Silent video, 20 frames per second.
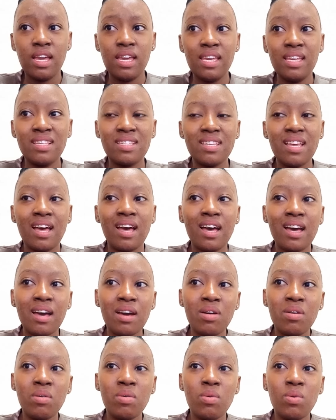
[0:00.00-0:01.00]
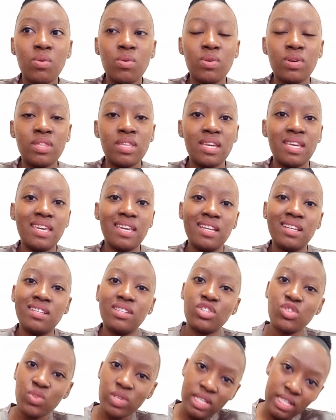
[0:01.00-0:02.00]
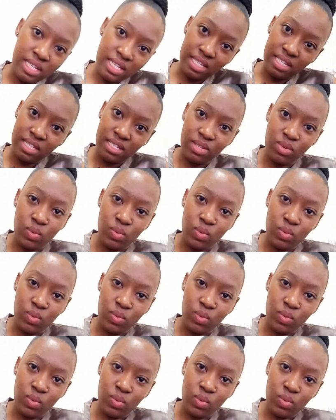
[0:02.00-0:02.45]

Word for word: it's how they're getting treated